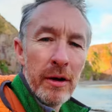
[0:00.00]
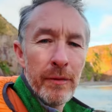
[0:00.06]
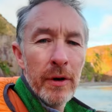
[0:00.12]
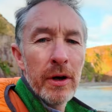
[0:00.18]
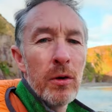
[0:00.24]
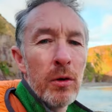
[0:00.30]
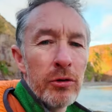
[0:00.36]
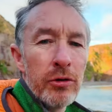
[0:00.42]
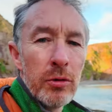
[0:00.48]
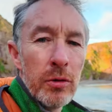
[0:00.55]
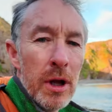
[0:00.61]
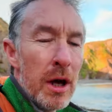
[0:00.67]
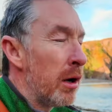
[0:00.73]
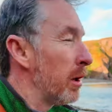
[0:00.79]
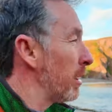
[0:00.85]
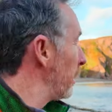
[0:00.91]
if I go too
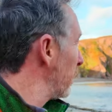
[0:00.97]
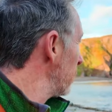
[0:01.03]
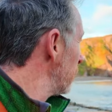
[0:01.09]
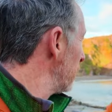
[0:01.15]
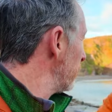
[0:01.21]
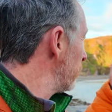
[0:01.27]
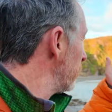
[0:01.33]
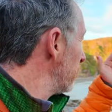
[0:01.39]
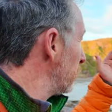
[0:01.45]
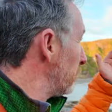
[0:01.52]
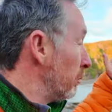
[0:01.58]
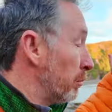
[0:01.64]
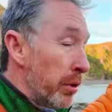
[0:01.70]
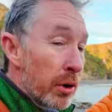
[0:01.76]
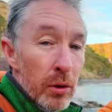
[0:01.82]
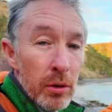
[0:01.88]
long, I'm going to
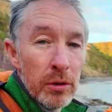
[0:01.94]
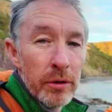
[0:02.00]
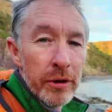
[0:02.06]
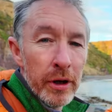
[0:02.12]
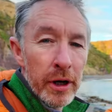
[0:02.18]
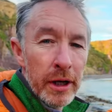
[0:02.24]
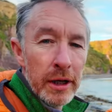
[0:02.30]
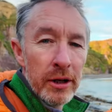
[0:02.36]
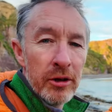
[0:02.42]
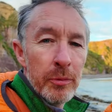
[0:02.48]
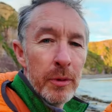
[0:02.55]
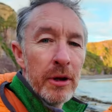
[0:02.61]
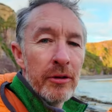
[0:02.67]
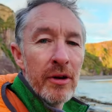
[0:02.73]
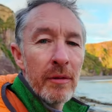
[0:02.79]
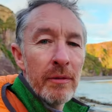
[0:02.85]
blow the highlights,
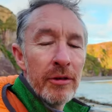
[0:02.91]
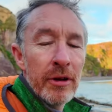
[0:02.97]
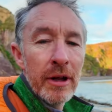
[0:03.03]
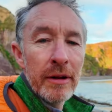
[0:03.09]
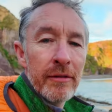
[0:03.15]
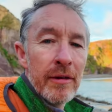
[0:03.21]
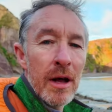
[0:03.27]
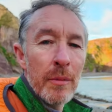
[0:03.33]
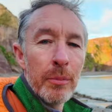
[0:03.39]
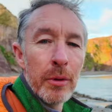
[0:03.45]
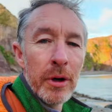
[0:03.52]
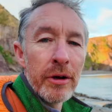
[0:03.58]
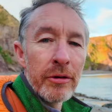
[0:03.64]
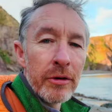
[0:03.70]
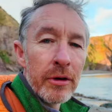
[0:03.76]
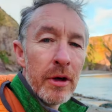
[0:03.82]
because obviously that's a lot
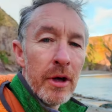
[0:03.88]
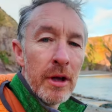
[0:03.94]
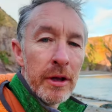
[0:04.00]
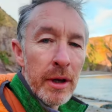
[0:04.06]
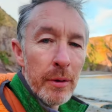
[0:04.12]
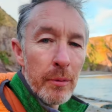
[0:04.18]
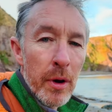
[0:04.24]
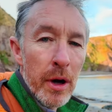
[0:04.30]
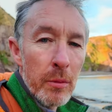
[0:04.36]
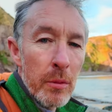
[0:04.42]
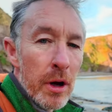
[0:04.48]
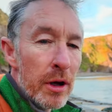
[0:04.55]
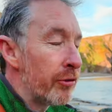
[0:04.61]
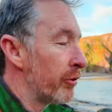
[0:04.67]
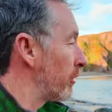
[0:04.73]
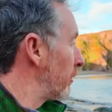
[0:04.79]
brighter than what it
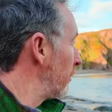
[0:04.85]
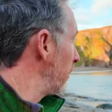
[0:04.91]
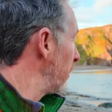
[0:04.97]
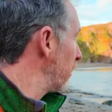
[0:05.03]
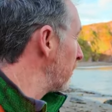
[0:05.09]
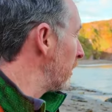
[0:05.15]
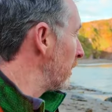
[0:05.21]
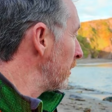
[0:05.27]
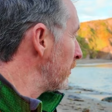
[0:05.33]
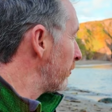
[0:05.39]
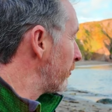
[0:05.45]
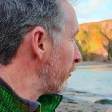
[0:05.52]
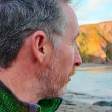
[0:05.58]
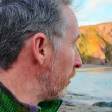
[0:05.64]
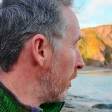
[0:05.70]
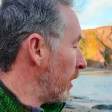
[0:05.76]
was earlier on.
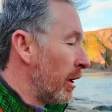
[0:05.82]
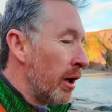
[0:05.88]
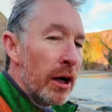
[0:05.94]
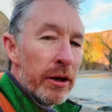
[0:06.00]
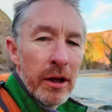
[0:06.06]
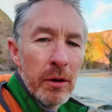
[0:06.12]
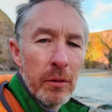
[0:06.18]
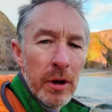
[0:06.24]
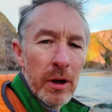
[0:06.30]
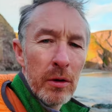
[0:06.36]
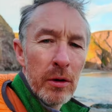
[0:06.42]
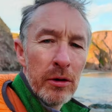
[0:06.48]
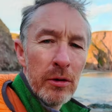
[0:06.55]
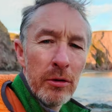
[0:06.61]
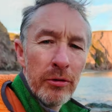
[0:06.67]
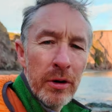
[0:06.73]
So I think what I'm
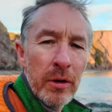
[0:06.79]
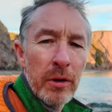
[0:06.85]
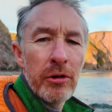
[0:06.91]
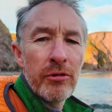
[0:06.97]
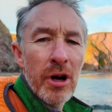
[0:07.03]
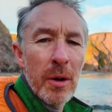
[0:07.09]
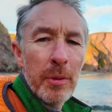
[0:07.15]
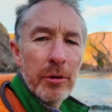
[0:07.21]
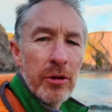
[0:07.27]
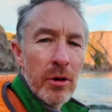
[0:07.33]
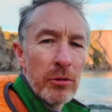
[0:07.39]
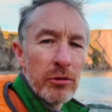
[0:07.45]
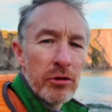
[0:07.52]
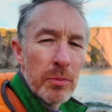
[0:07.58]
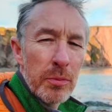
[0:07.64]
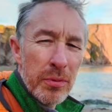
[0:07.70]
going to do is I'm going to drop it
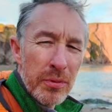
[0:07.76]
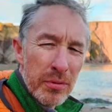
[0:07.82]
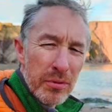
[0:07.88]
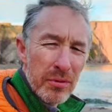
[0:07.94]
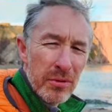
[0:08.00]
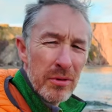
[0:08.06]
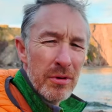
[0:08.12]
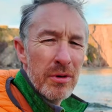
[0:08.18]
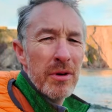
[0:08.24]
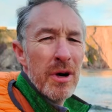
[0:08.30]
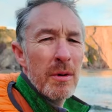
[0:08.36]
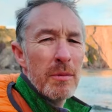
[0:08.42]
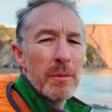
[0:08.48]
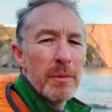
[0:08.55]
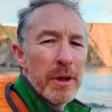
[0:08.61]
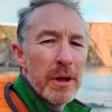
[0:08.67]
down to
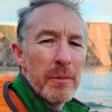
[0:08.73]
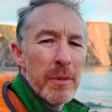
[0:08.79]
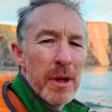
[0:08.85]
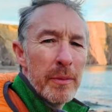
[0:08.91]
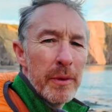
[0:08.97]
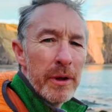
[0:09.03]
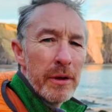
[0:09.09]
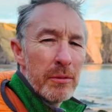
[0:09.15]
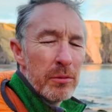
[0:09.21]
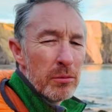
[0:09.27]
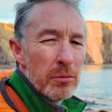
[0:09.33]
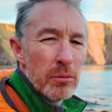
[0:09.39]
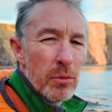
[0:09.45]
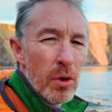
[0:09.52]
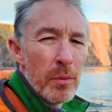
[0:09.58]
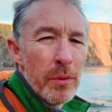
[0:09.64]
probably maybe
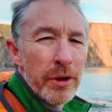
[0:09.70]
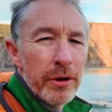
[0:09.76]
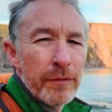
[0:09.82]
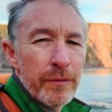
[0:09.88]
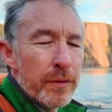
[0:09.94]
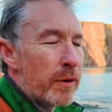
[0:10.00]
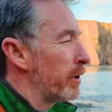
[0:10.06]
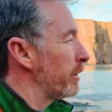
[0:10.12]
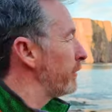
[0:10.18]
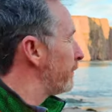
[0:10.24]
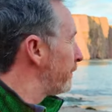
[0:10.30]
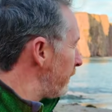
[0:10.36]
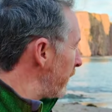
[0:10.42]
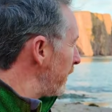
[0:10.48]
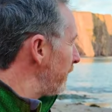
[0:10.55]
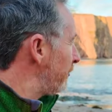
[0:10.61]
one minute
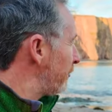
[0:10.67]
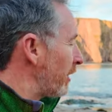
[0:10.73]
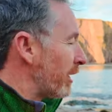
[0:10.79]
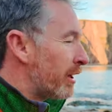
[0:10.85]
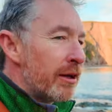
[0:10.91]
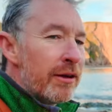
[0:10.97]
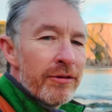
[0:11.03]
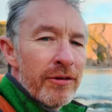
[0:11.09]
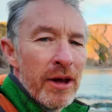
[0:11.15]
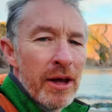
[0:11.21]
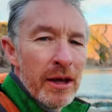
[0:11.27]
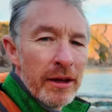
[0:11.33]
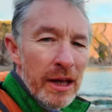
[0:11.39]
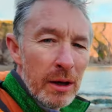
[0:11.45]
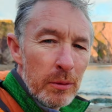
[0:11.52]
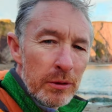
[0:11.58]
forty-five seconds.
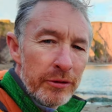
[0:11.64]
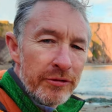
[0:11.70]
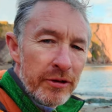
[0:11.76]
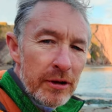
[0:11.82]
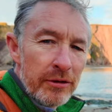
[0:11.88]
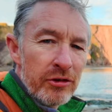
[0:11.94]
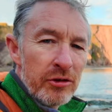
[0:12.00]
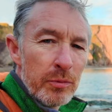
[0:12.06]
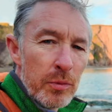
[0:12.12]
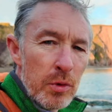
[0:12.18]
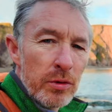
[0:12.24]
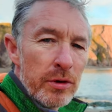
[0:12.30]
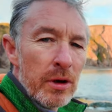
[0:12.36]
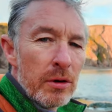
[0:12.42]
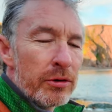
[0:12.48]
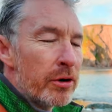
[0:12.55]
That will still
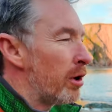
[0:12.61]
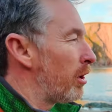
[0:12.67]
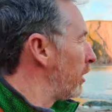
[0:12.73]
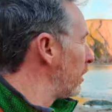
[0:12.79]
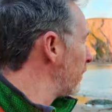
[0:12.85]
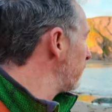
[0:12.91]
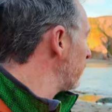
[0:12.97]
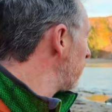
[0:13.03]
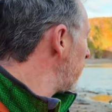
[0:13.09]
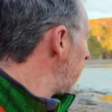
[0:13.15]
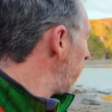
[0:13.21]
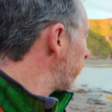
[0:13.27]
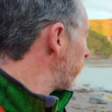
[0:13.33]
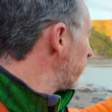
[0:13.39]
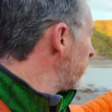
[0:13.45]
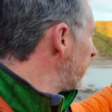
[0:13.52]
smooth out all of the
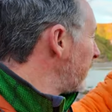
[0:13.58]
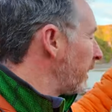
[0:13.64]
water,